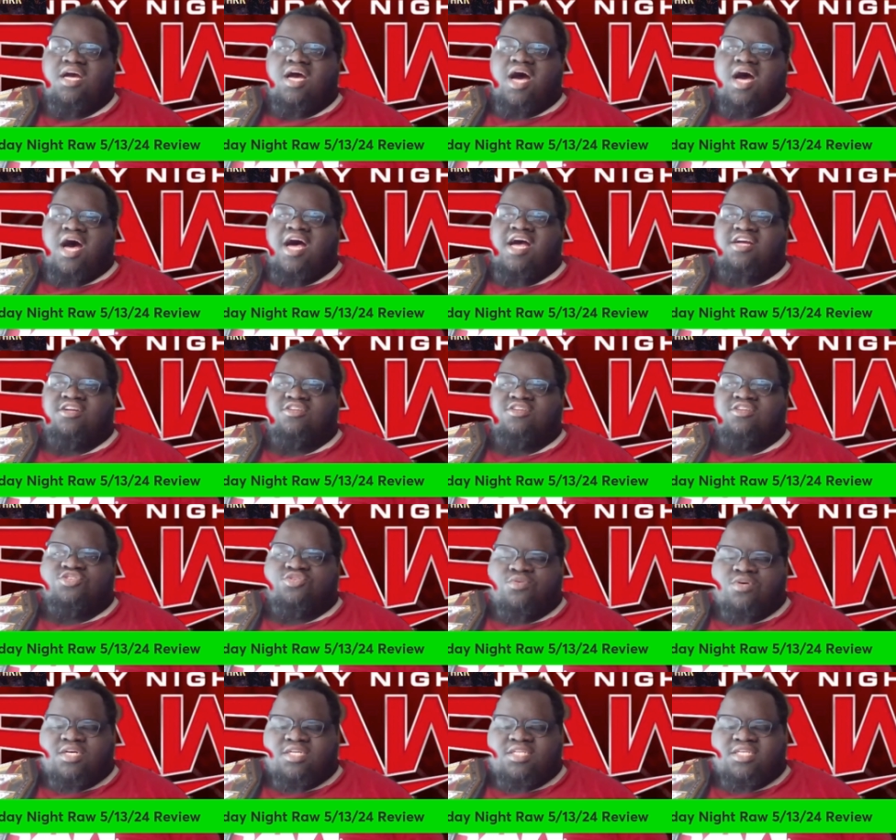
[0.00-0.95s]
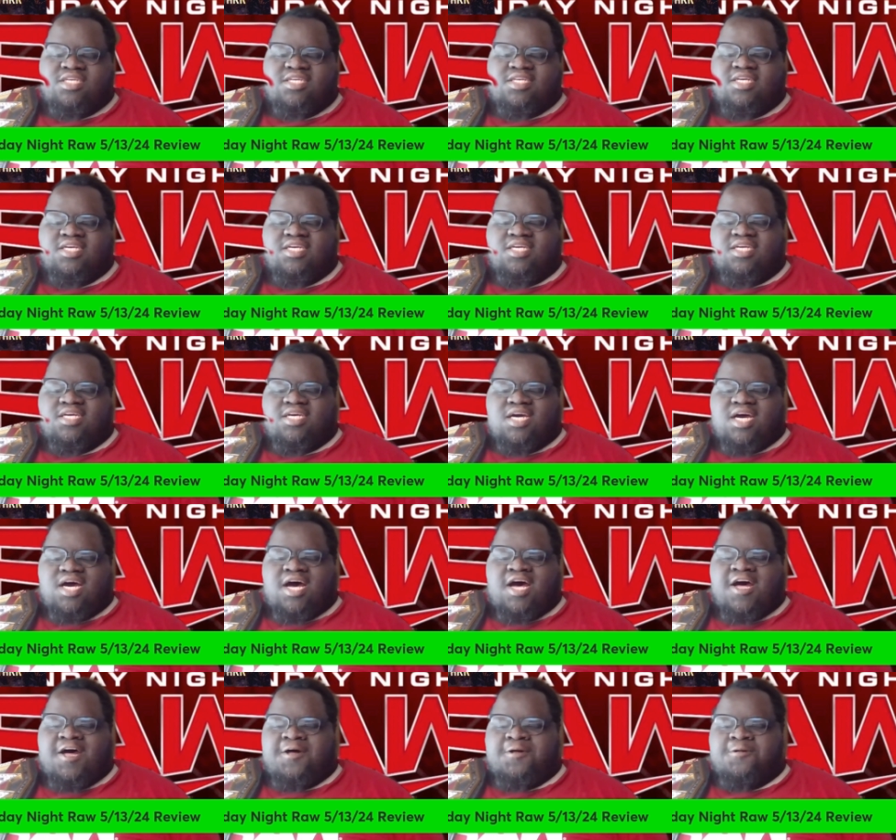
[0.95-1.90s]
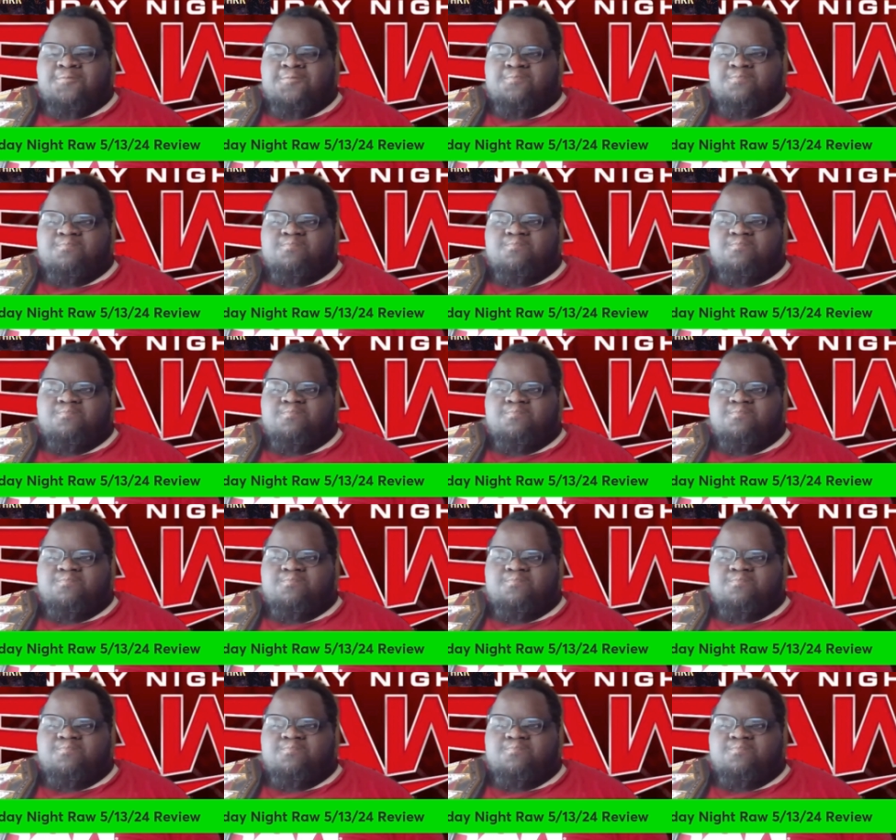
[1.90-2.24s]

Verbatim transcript: I enjoyed it. It